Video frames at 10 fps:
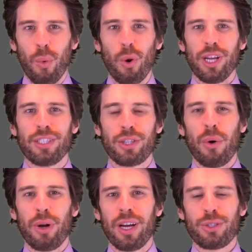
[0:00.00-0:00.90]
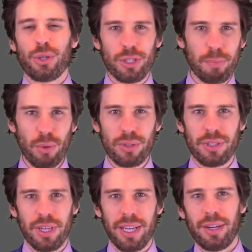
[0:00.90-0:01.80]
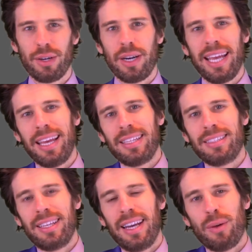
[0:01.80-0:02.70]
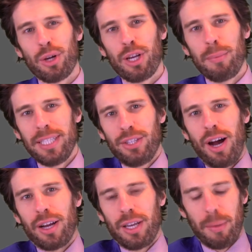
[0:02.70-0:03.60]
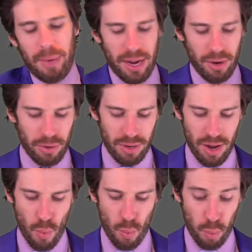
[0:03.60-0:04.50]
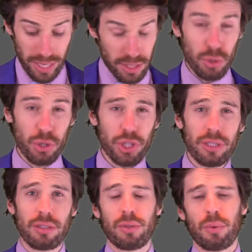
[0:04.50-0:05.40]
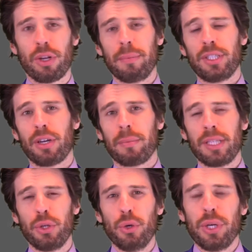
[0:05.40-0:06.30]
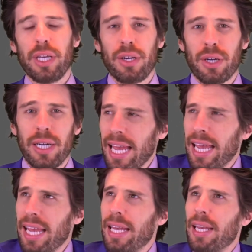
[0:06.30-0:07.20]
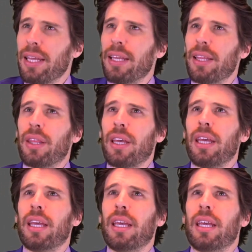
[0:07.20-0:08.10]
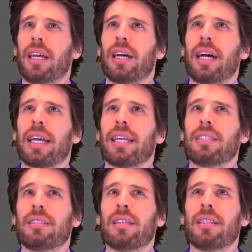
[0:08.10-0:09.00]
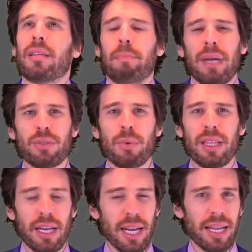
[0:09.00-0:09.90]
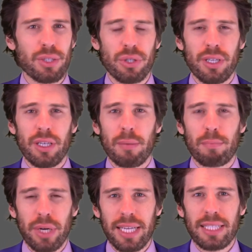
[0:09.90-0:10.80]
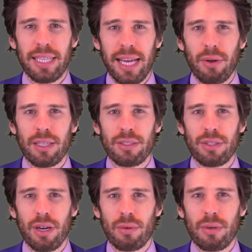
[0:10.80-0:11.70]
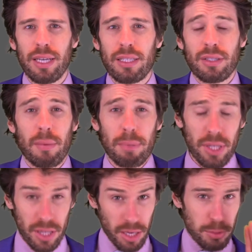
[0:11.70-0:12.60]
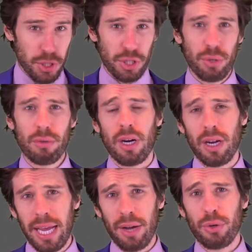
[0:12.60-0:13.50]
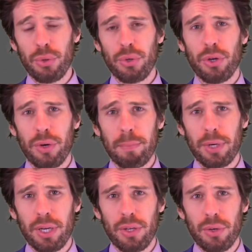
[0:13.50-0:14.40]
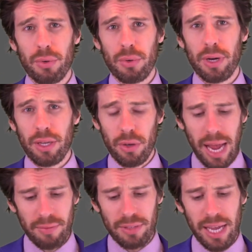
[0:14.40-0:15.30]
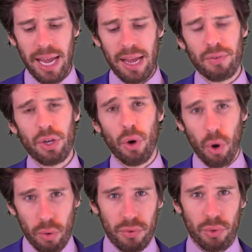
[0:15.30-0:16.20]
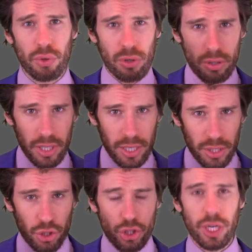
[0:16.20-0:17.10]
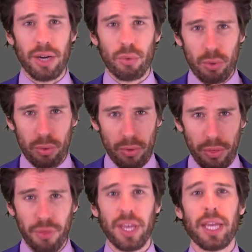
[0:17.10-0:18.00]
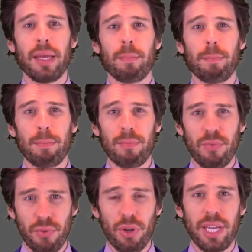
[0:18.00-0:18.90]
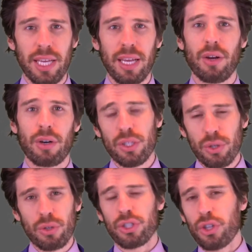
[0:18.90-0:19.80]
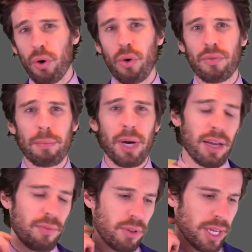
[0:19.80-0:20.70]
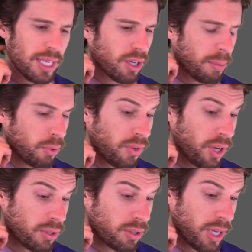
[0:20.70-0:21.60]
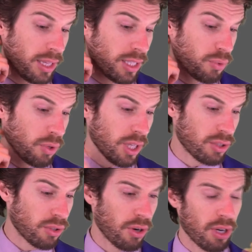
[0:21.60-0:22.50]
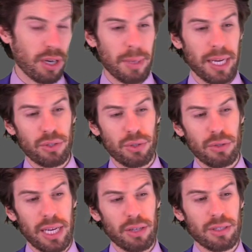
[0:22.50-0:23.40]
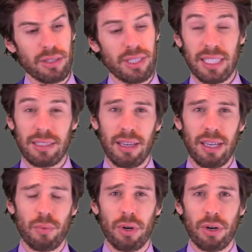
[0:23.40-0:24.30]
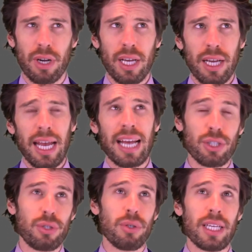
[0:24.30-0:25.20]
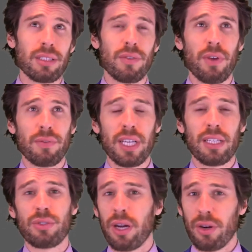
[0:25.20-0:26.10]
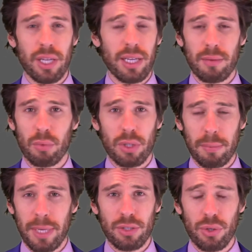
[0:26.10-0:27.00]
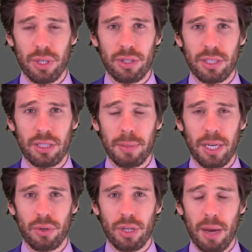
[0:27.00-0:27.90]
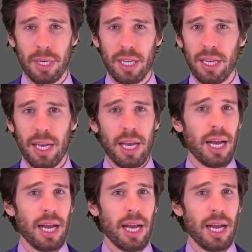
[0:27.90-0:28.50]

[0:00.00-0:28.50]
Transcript: What is going on? Charles Botensten here, and today we're going to be talking about resolutions. We're going to be talking about the new year, and they, I guess the, the best way that I actually break it down. So it's completely up to you on how you do it, but you, you have to have an overall general theme for the year. So I'll just go over mine for the last couple of years, and this really started in about two thousand sixteen, where, actually two thousand fifteen, so I already was about two years into my own company.